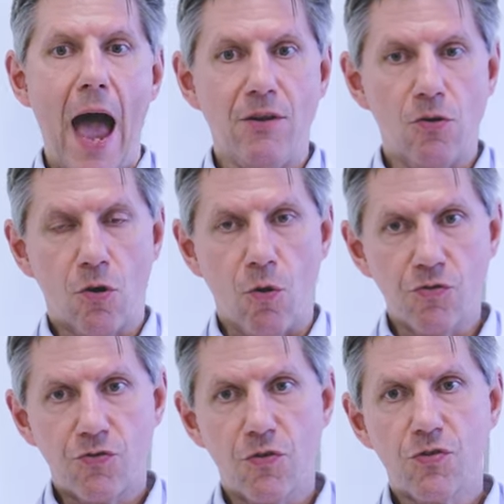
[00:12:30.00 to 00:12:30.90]
And your
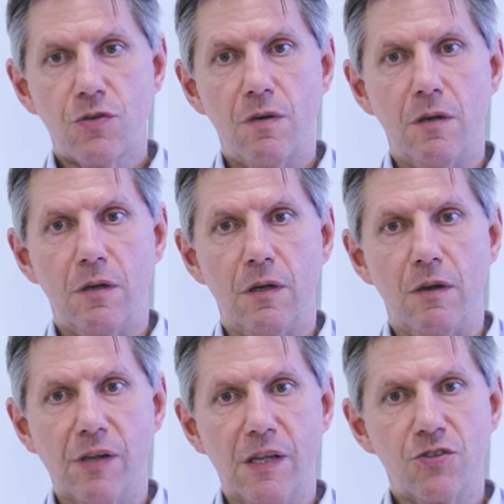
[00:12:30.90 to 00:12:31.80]
conscious
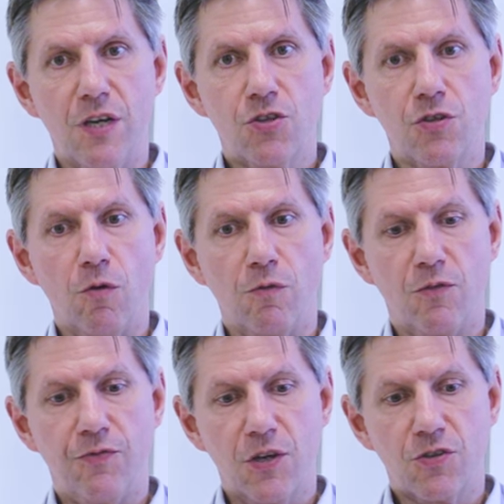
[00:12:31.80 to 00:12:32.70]
relaxation of
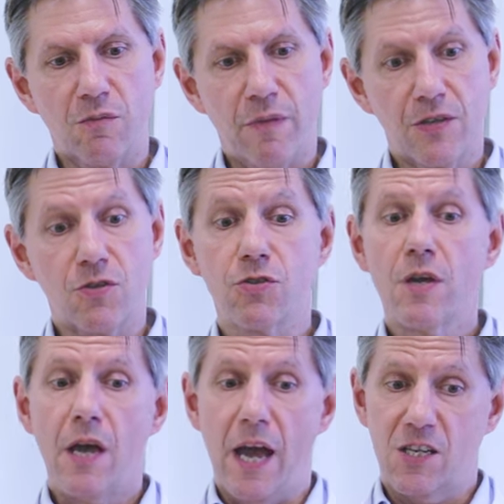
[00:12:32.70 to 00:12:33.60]
your facial muscles,
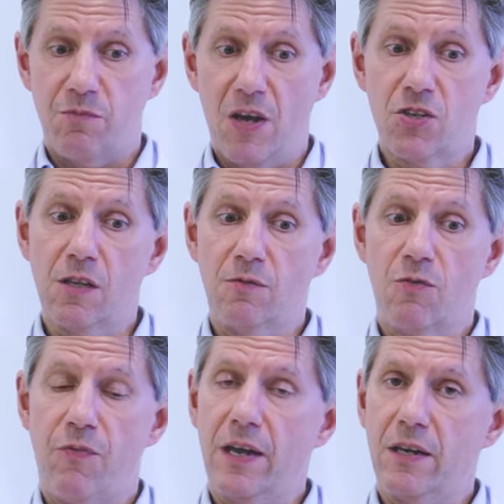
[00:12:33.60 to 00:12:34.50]
especially if
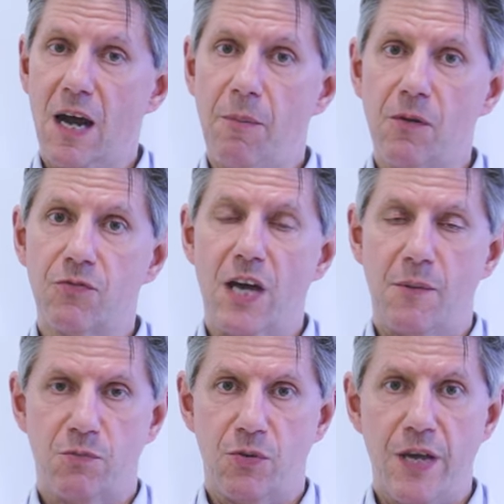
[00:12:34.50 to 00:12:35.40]
you find a couple of
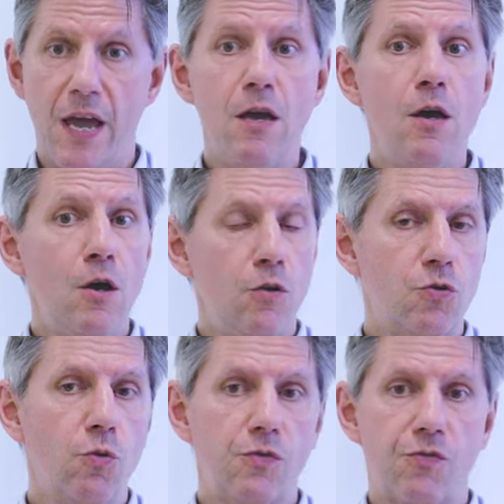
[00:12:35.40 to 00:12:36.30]
times per day,
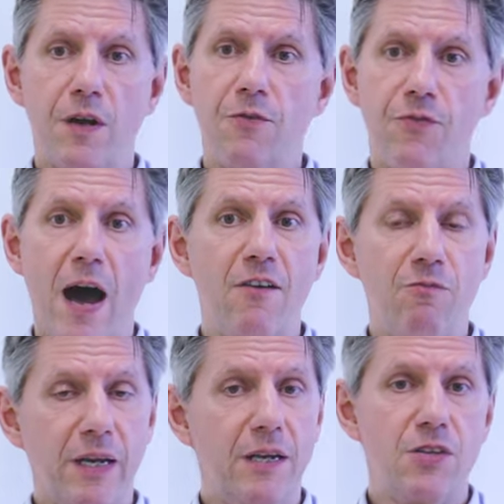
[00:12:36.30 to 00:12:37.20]
2, 3,
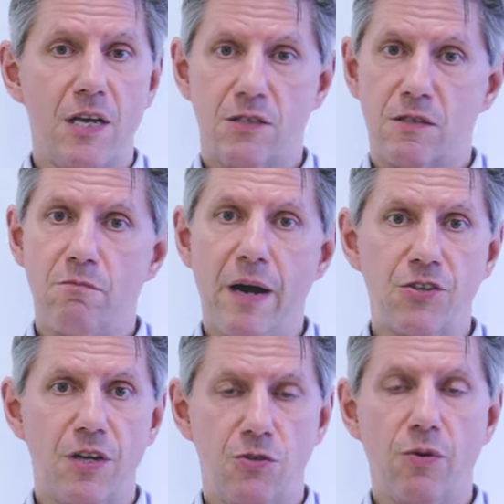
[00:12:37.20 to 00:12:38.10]
5 minutes, as
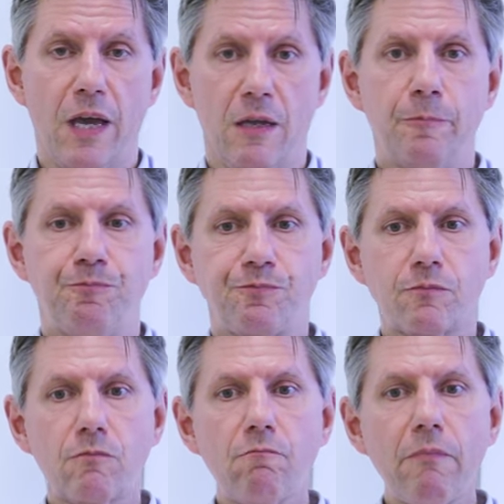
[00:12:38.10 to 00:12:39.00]
much as you can
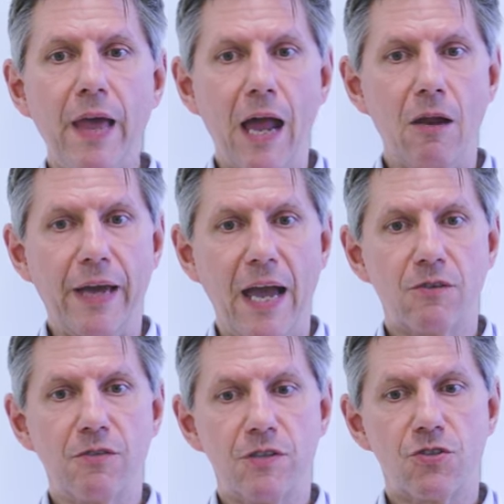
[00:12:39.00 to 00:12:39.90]

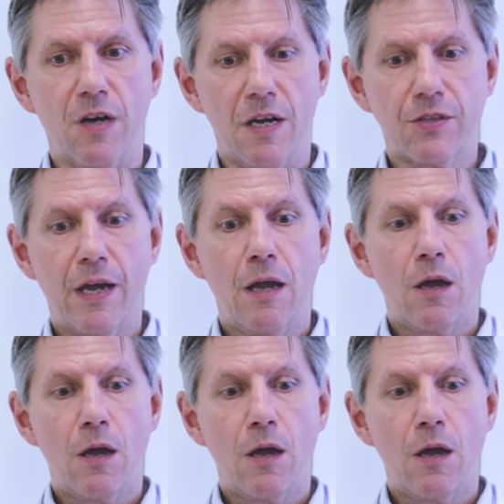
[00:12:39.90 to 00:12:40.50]
allocate to this task,